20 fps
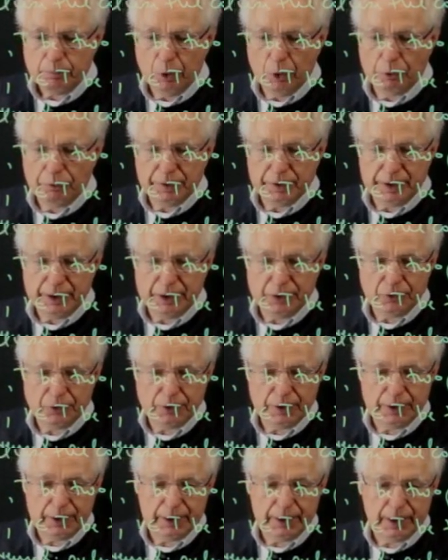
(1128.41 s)
of
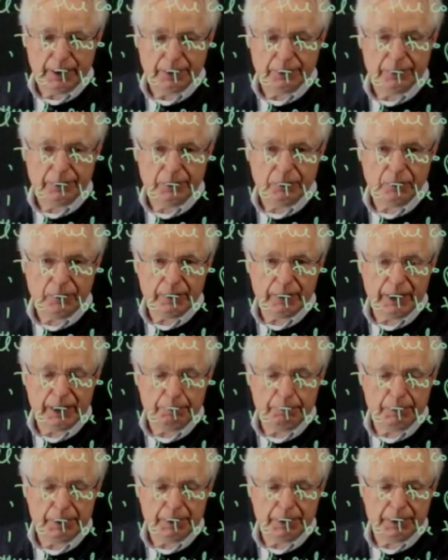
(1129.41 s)
xt at this
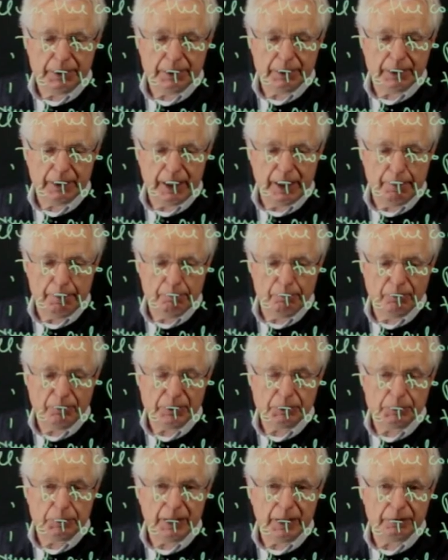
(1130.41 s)
label here, m,
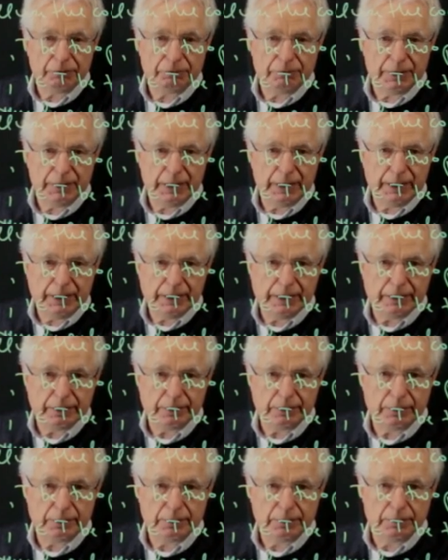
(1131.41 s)
which we have
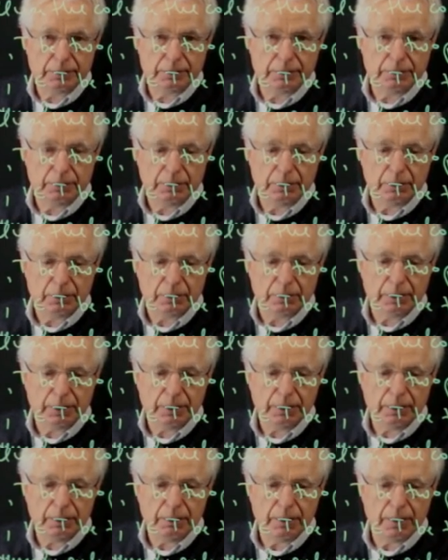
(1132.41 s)
deleted.
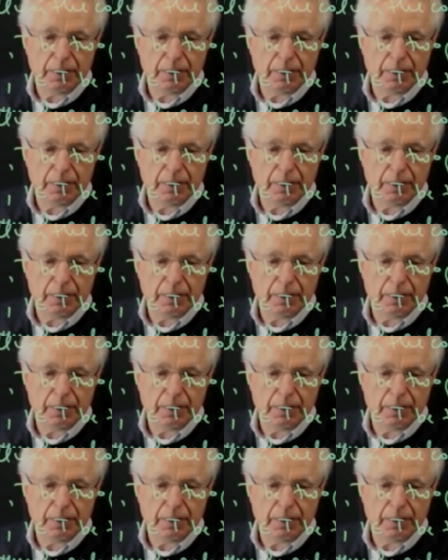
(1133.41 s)
Okay.